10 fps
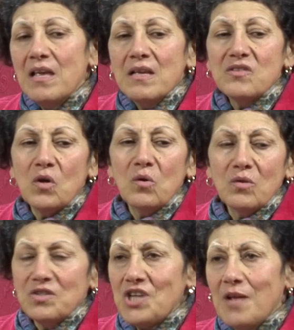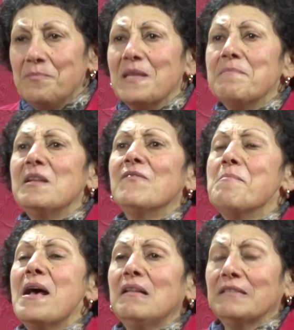So the child will be in the middle of a
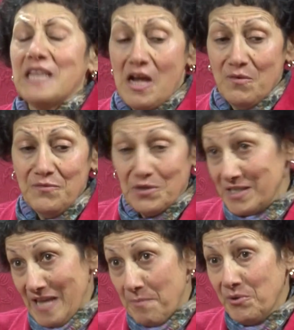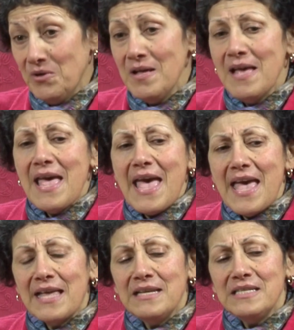meltdown, for example,
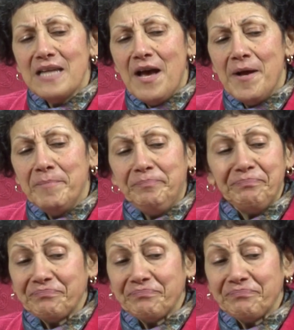and a